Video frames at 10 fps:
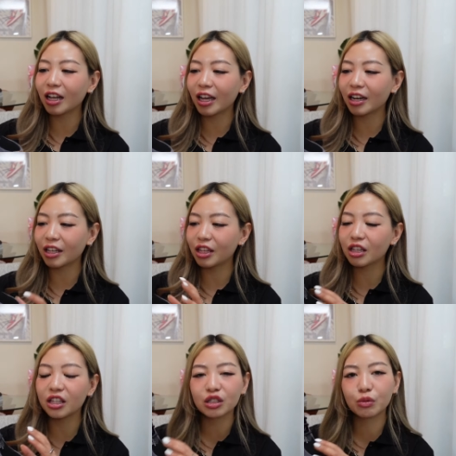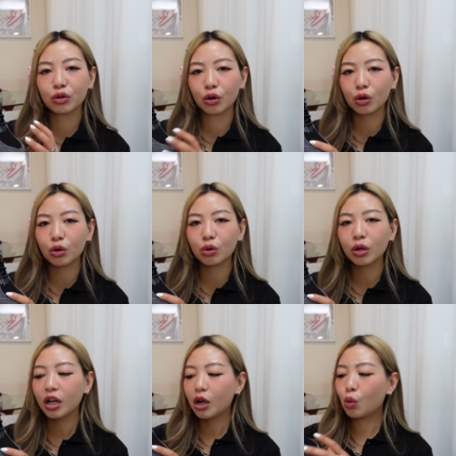and I think this would go
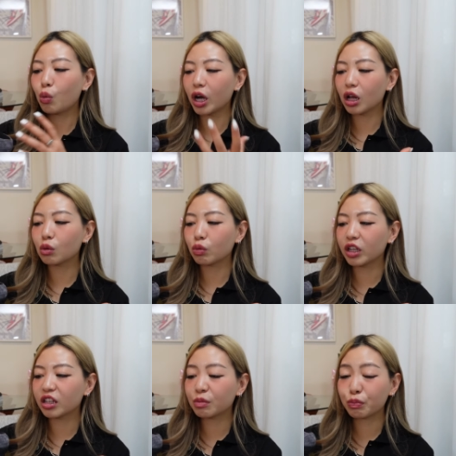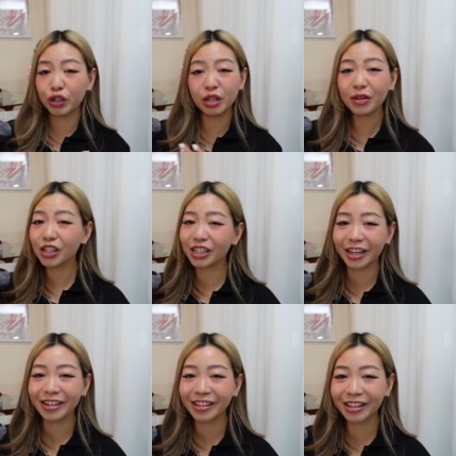well with pretty much
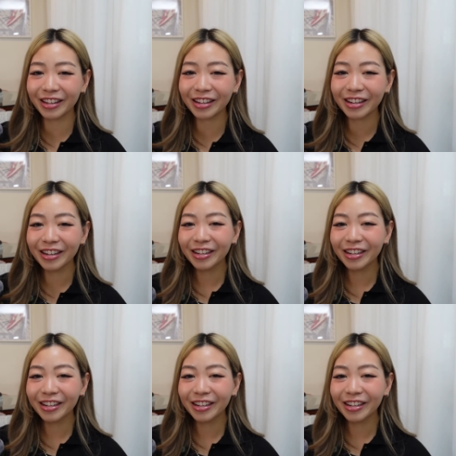anything.